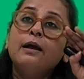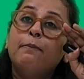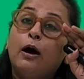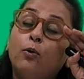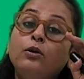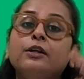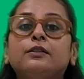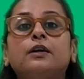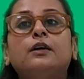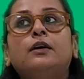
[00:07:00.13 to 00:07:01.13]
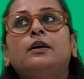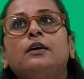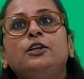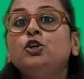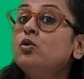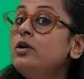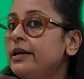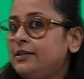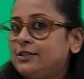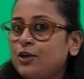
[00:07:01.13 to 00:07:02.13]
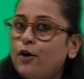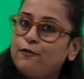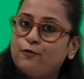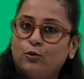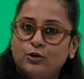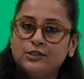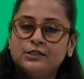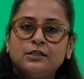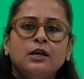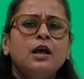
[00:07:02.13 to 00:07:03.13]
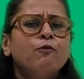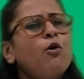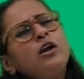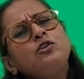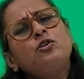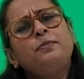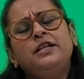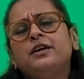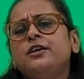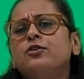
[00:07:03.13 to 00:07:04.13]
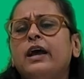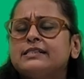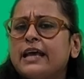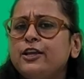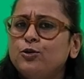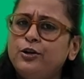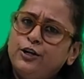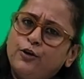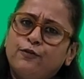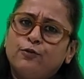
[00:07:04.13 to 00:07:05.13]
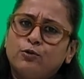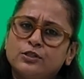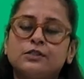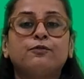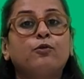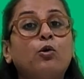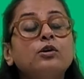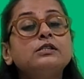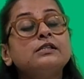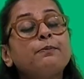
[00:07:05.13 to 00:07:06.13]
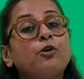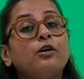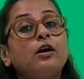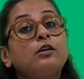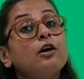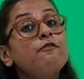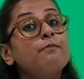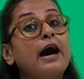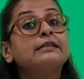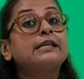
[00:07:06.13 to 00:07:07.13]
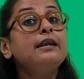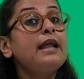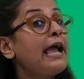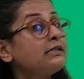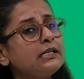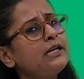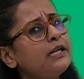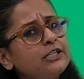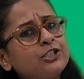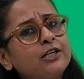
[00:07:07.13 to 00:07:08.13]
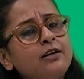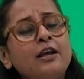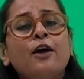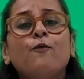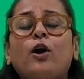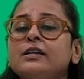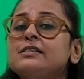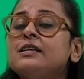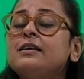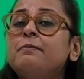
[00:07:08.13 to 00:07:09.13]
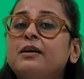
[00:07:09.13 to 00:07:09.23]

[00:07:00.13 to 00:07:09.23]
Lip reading: about the units of force. What could be the SI unit of force? Force is a product of mass and acceleration. What is the